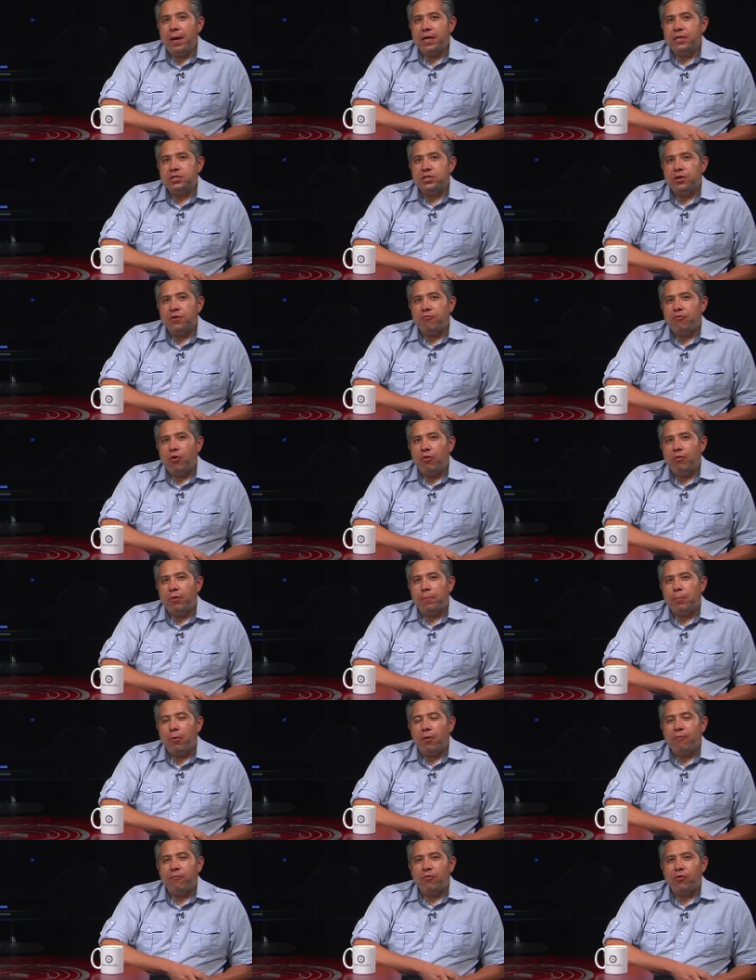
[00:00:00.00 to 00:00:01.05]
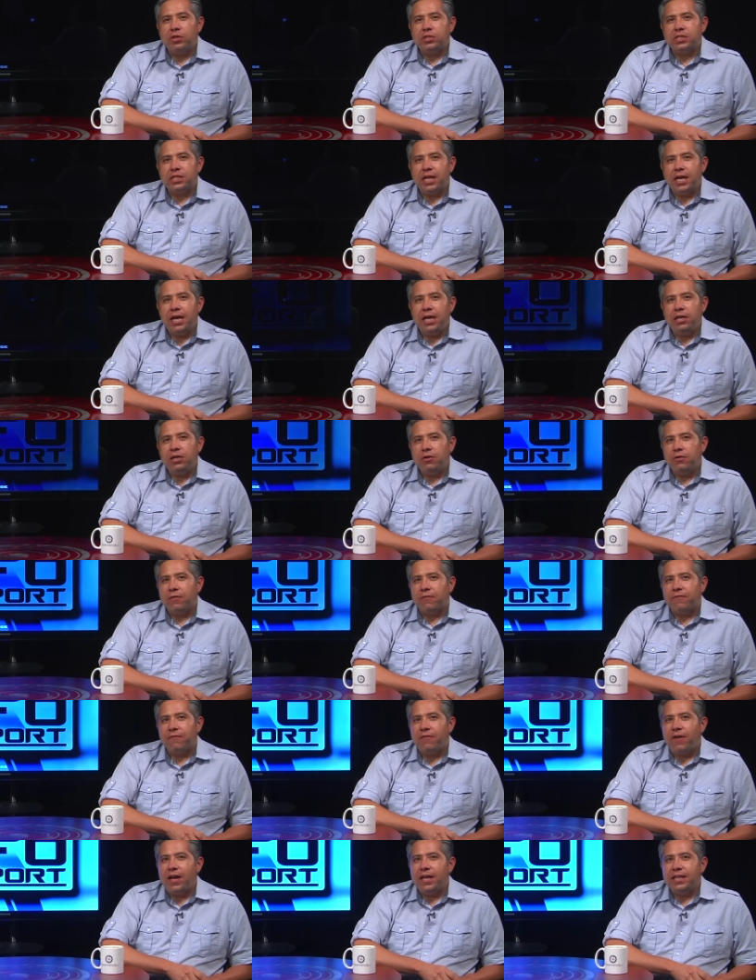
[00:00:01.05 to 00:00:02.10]
Mind UFO report for today. You
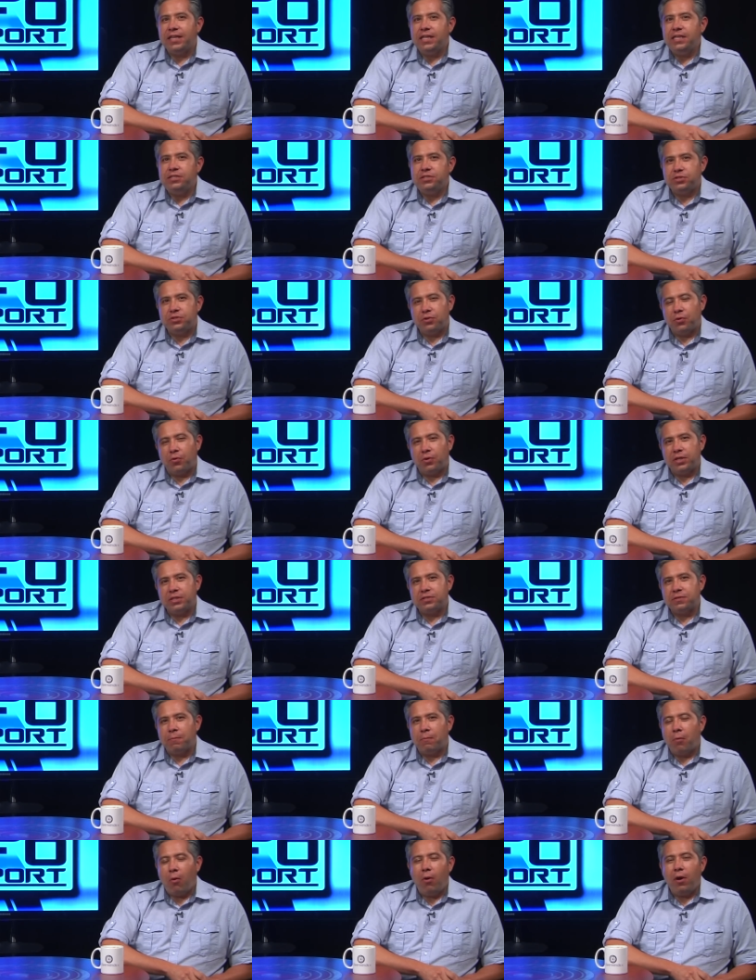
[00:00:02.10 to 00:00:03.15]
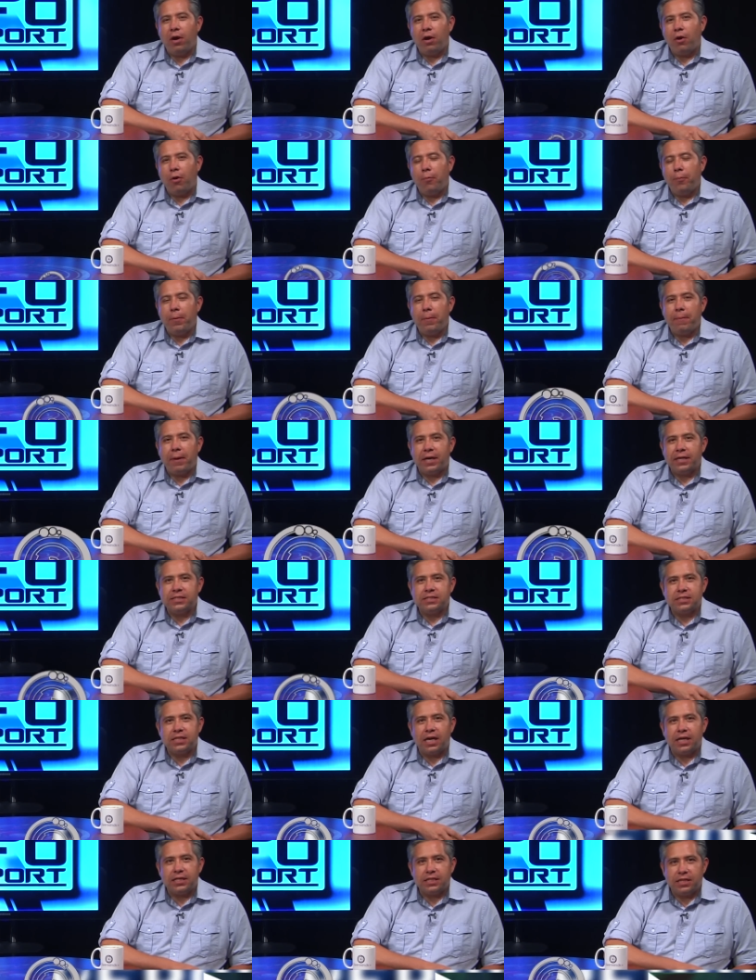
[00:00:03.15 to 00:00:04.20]
can find these stories and more at
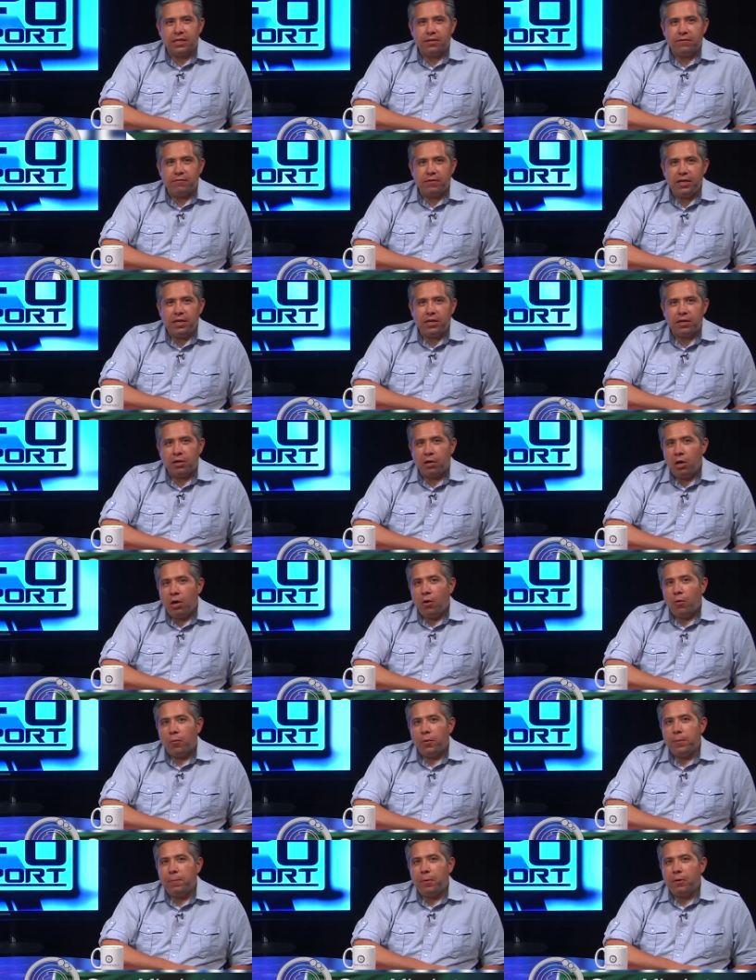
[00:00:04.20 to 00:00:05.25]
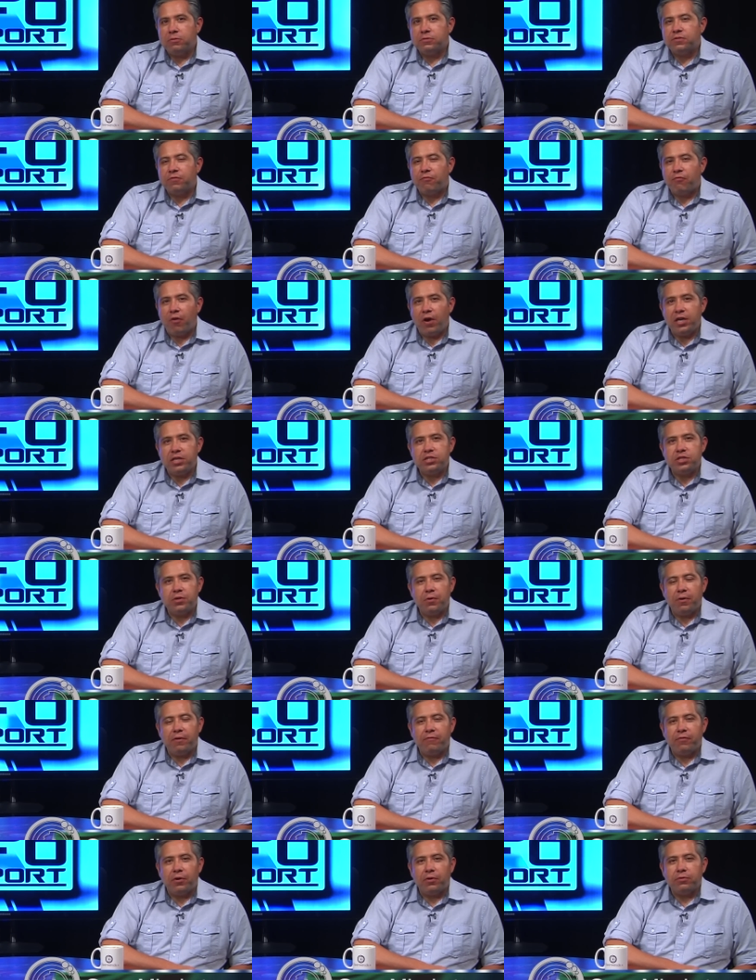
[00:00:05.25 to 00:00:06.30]
openminds.tv. We post fresh
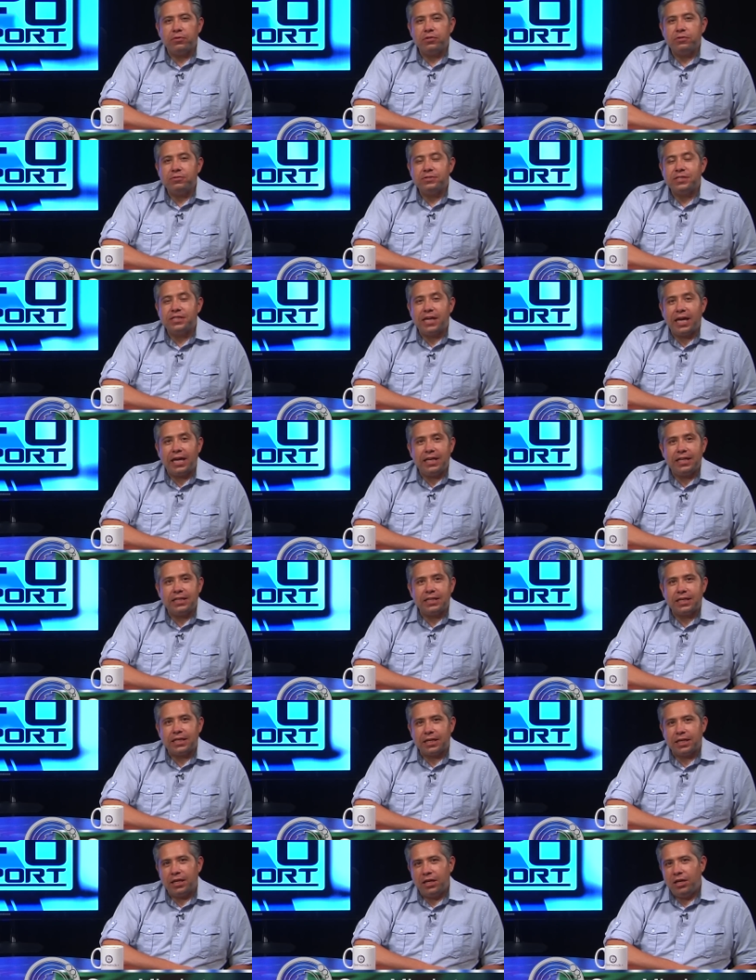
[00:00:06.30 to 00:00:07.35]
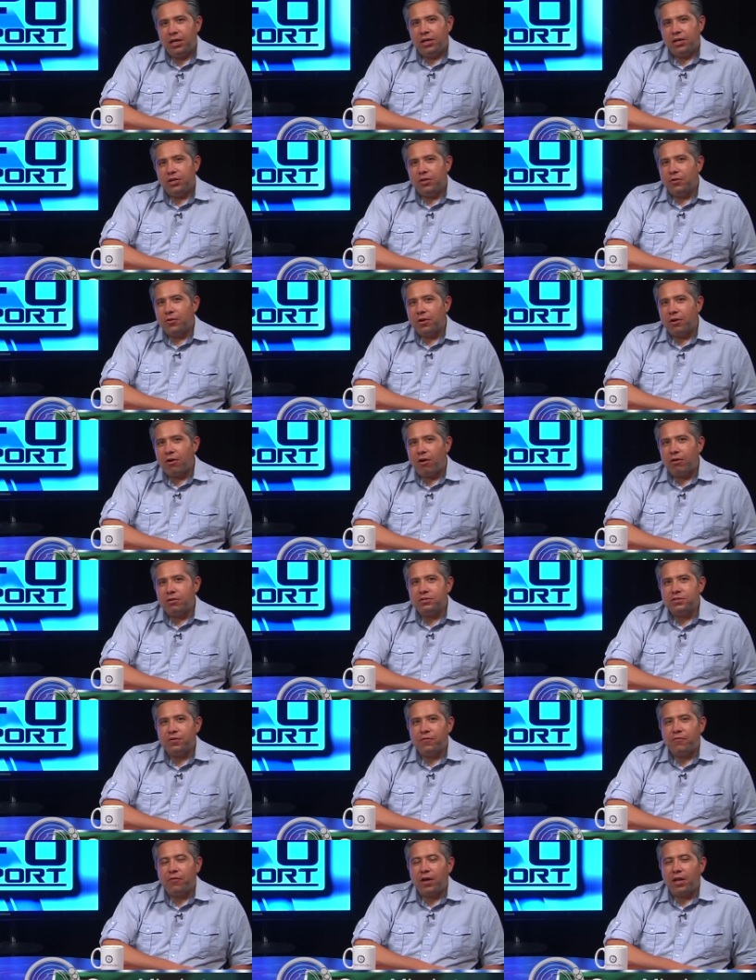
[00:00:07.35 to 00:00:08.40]
UFO news daily. You can
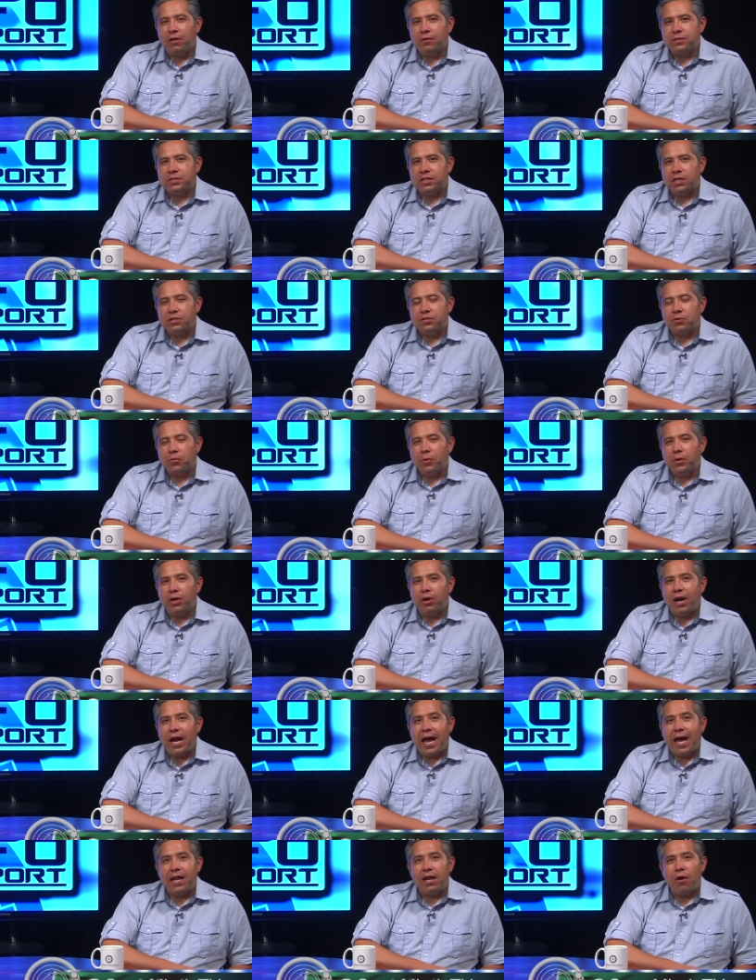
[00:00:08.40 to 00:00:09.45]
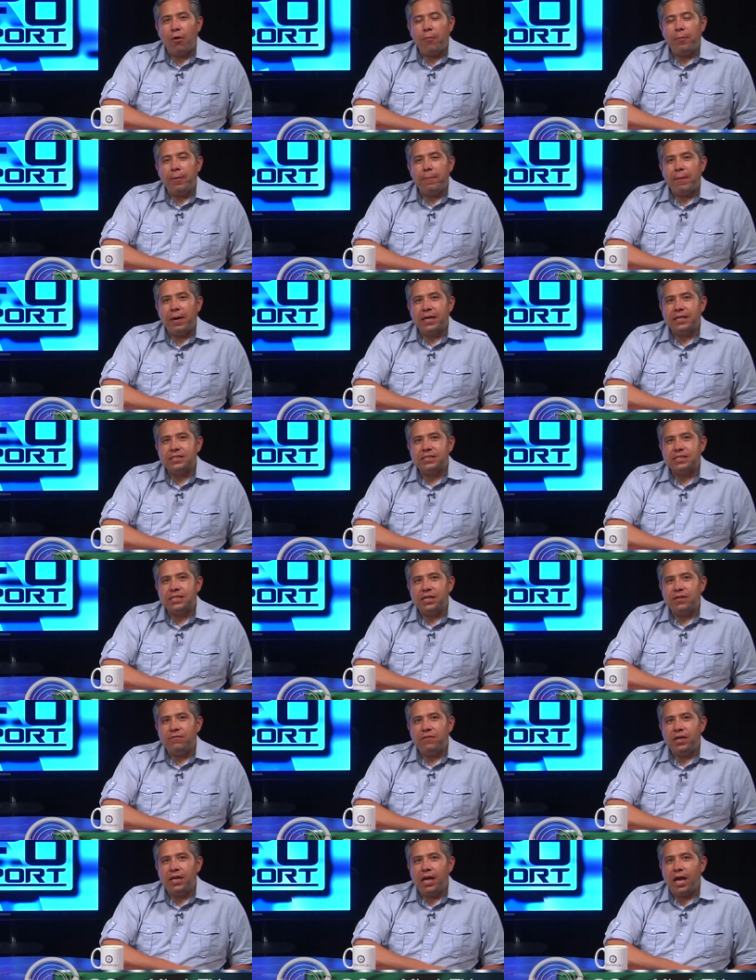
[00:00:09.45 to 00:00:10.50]
also follow us on Twitter at
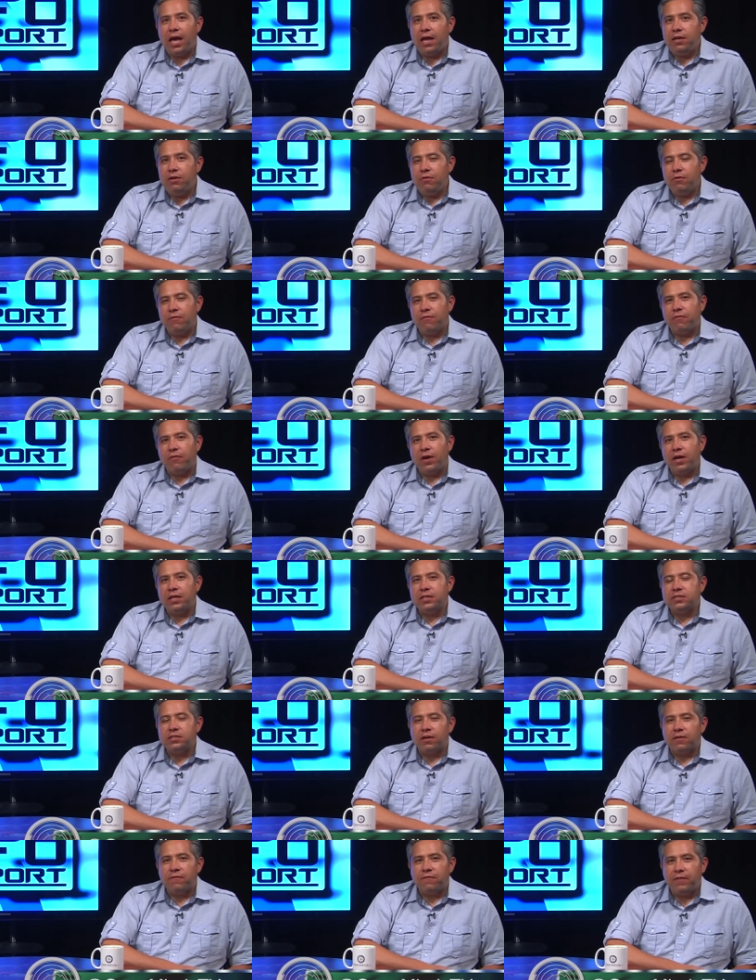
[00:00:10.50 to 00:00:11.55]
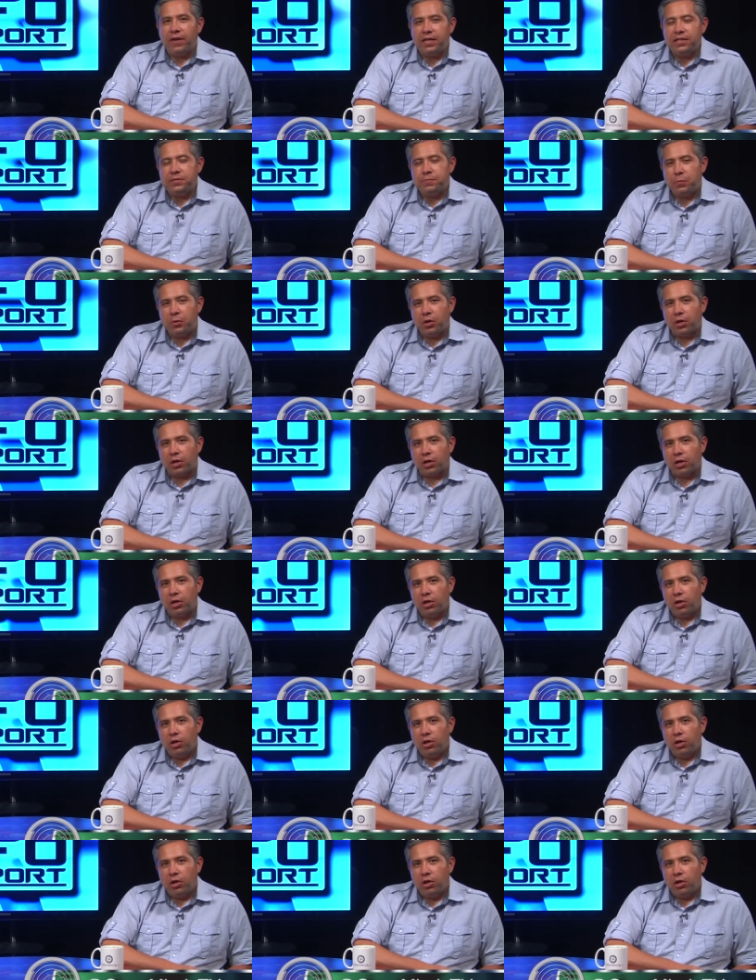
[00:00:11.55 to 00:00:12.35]
OpenMindsTV, TV, and you can find us on Facebook.